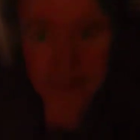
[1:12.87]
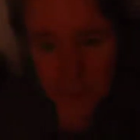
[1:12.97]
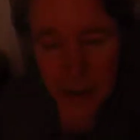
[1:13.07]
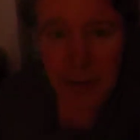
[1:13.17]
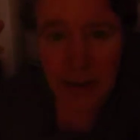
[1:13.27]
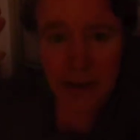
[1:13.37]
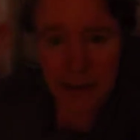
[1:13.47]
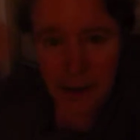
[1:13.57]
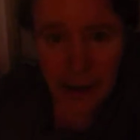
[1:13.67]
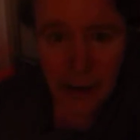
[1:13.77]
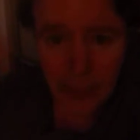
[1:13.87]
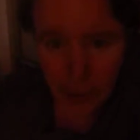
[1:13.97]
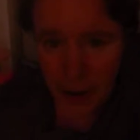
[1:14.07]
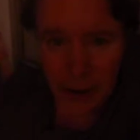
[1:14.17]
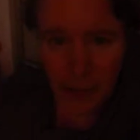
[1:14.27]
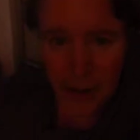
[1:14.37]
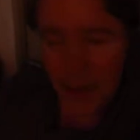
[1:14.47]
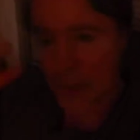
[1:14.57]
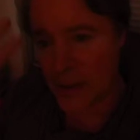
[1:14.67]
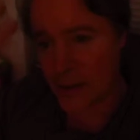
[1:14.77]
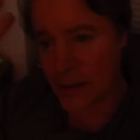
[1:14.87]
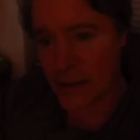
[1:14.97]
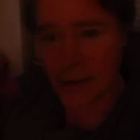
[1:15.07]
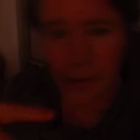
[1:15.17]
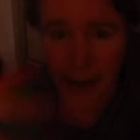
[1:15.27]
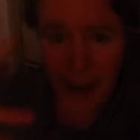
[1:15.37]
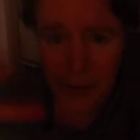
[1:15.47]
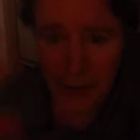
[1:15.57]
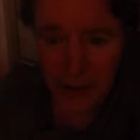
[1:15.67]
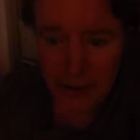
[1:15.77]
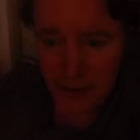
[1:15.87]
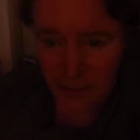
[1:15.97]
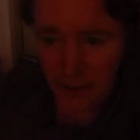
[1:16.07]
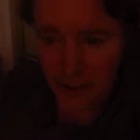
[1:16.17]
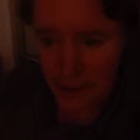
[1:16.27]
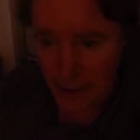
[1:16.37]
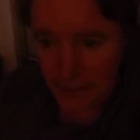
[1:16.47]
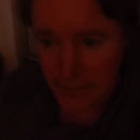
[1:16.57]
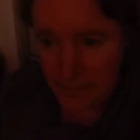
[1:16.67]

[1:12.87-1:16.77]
Maybe it's not wearing away. Maybe there is no cavity and stuff like that,